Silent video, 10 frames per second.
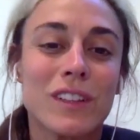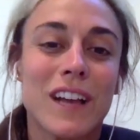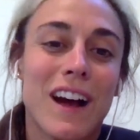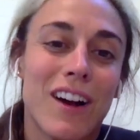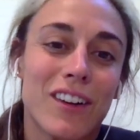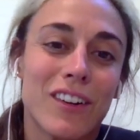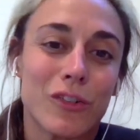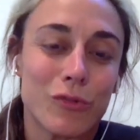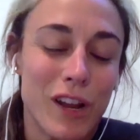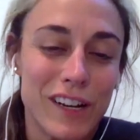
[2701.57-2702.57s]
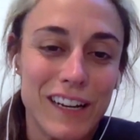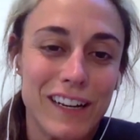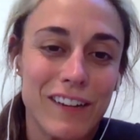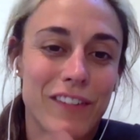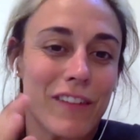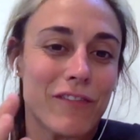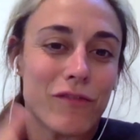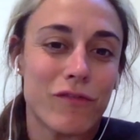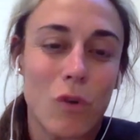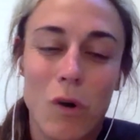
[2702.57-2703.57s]
allow running if
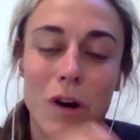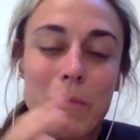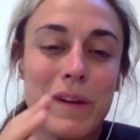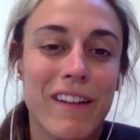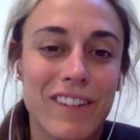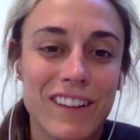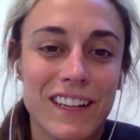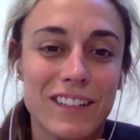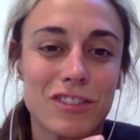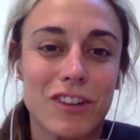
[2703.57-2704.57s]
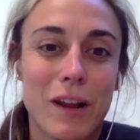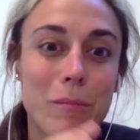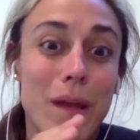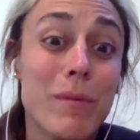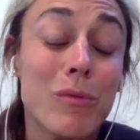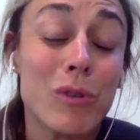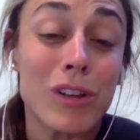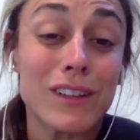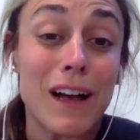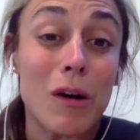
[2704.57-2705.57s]
form and everything's great. Maybe
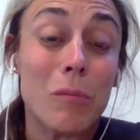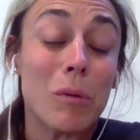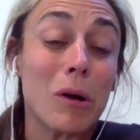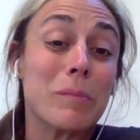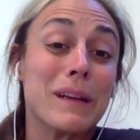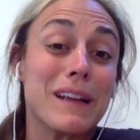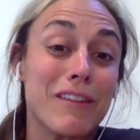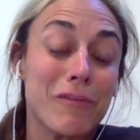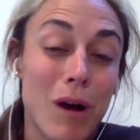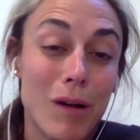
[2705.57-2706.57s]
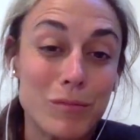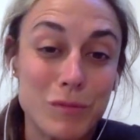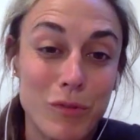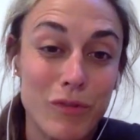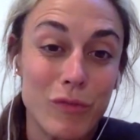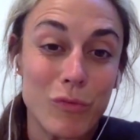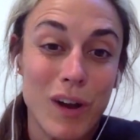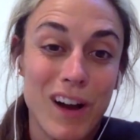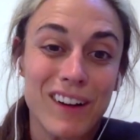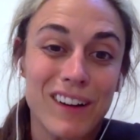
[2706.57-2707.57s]
we'll allow a burpee if mom's moving
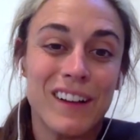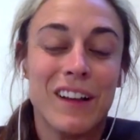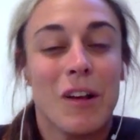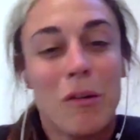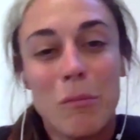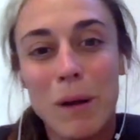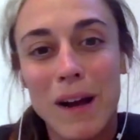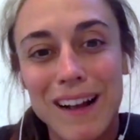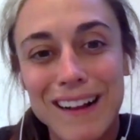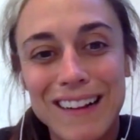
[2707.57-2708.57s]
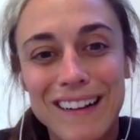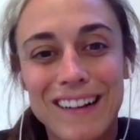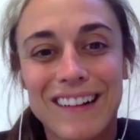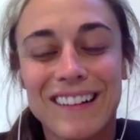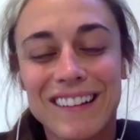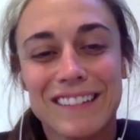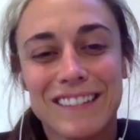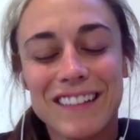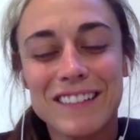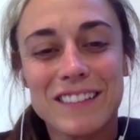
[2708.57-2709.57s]
well. But
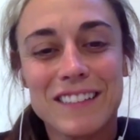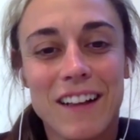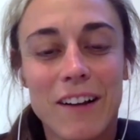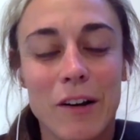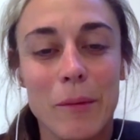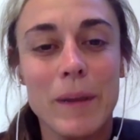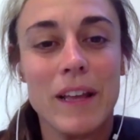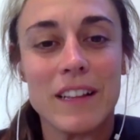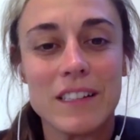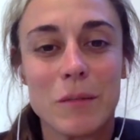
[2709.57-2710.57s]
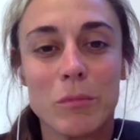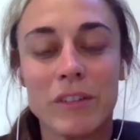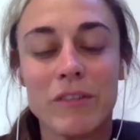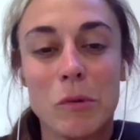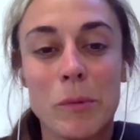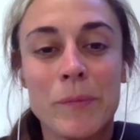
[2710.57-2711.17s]
that's, oh man, that's unbelievable.